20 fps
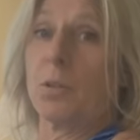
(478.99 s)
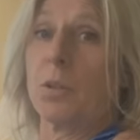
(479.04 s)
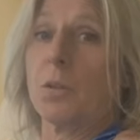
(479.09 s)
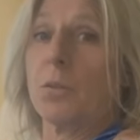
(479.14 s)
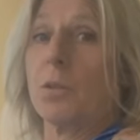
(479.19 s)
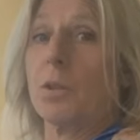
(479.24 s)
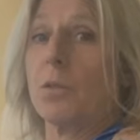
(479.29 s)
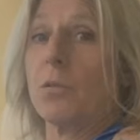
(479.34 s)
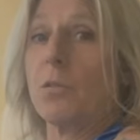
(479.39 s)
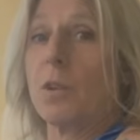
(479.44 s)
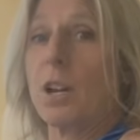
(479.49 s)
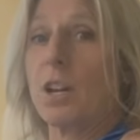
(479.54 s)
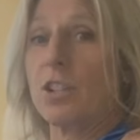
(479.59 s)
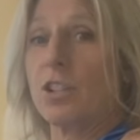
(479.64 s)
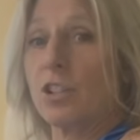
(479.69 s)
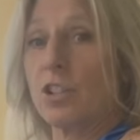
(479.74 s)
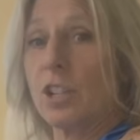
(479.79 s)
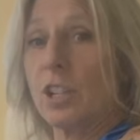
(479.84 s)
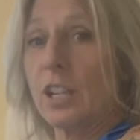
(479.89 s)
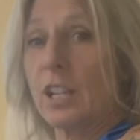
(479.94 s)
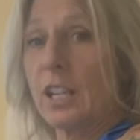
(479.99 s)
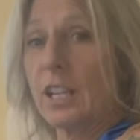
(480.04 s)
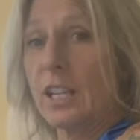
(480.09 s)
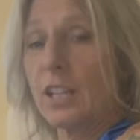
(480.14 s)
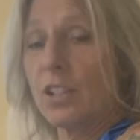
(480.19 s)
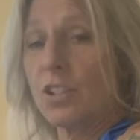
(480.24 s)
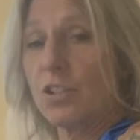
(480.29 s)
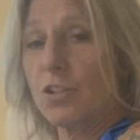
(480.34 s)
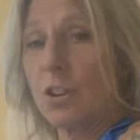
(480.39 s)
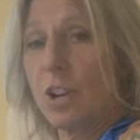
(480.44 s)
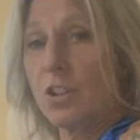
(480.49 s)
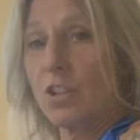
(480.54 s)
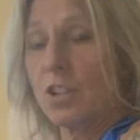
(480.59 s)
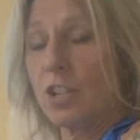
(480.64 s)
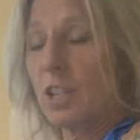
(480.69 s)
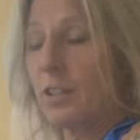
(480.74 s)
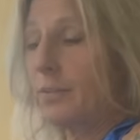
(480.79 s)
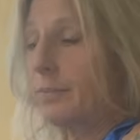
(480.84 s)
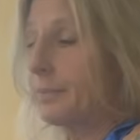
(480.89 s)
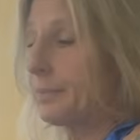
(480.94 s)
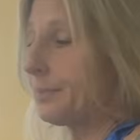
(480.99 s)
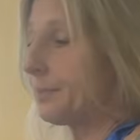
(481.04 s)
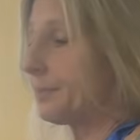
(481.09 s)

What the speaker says: don't want to rush in stretching.